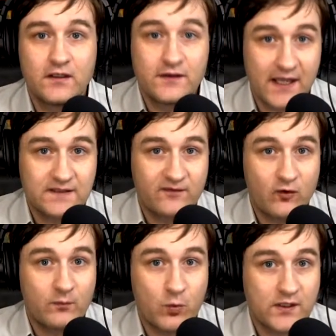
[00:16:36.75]
That's
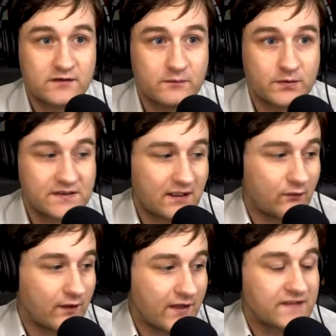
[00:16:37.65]

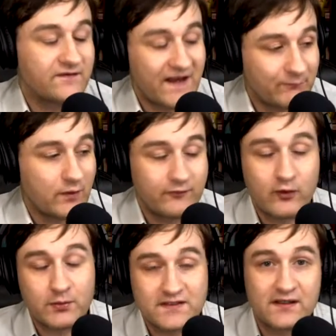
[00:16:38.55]
4.2%. That's
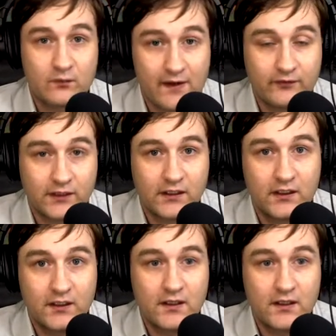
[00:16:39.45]
5.4% roughly.